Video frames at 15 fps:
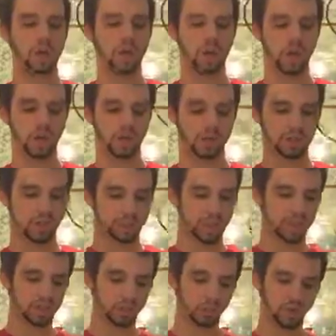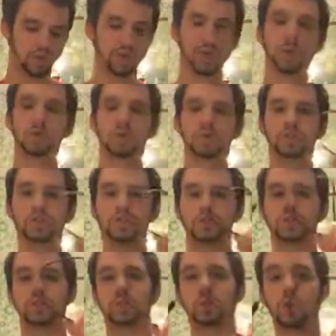the best way to go is
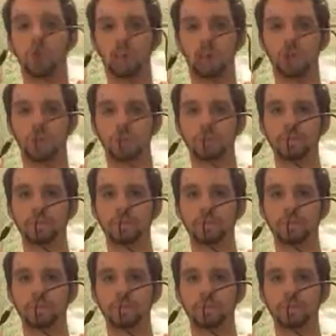use the cord.